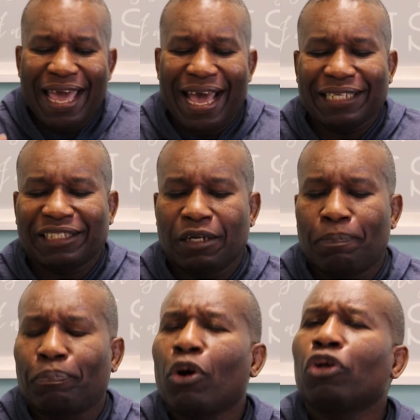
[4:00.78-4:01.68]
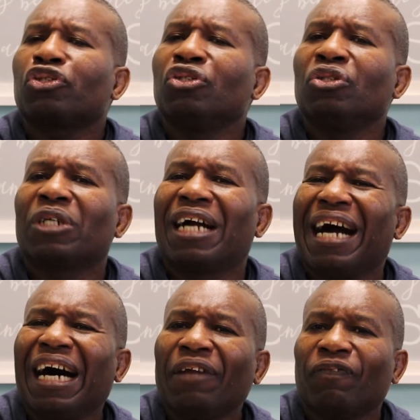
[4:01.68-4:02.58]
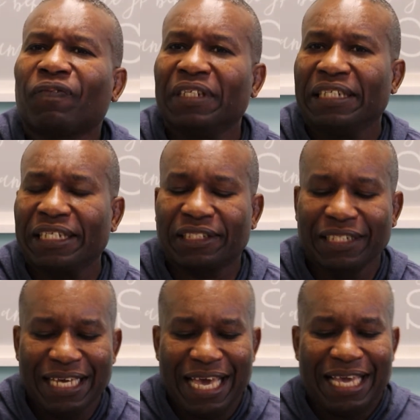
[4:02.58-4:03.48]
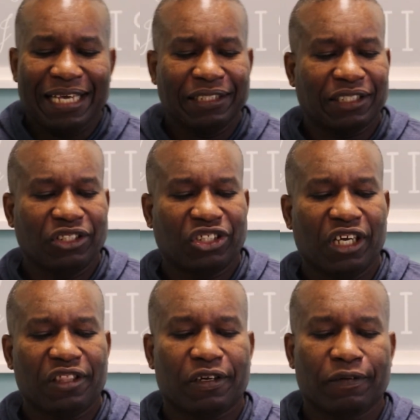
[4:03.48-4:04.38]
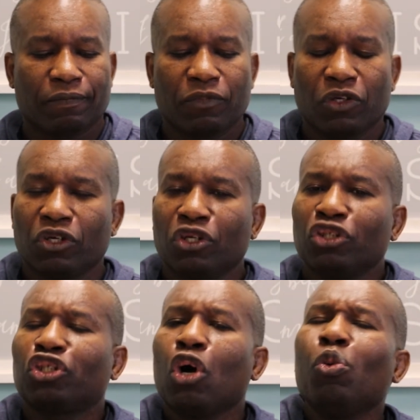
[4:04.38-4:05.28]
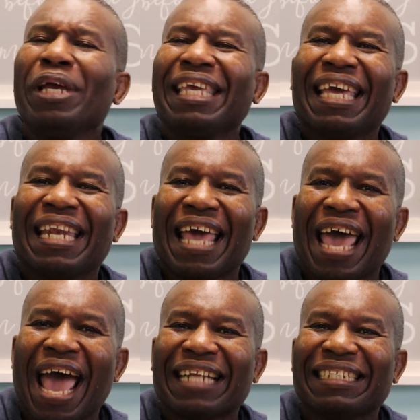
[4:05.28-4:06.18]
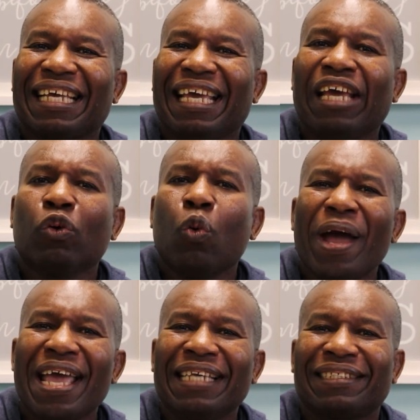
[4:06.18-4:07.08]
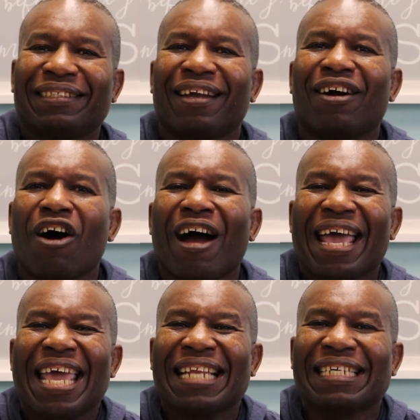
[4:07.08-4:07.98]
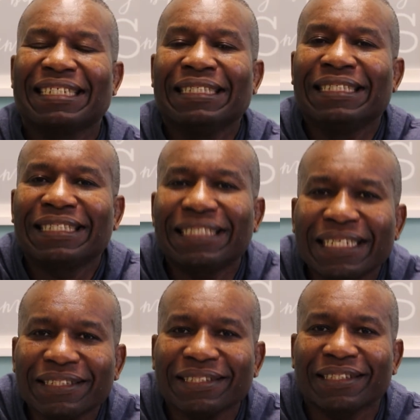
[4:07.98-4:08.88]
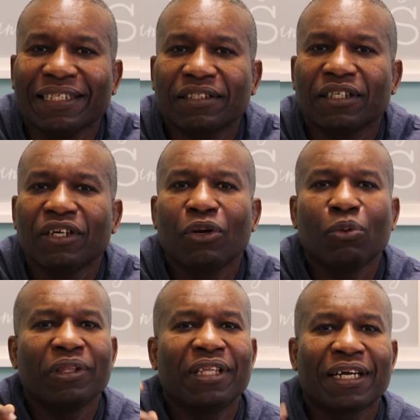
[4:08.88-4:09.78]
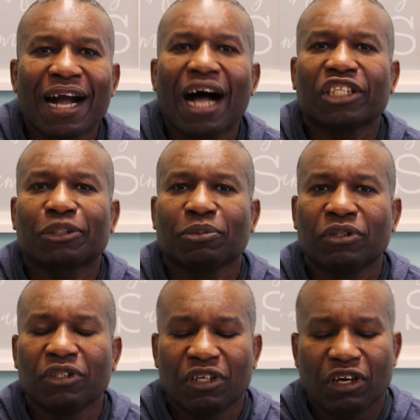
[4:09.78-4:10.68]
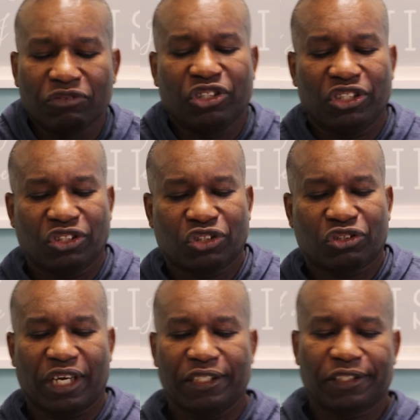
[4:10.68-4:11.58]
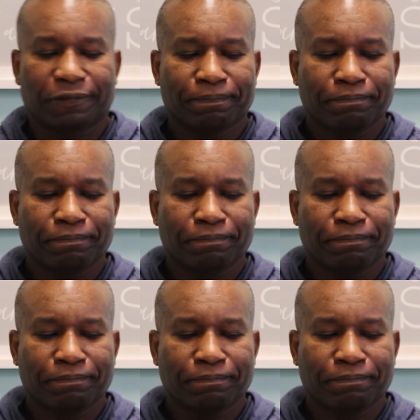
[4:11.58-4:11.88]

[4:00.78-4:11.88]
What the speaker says: as a personal conflict against each other, so we can act in ways that are inconsistent with the gospel of Jesus Christ.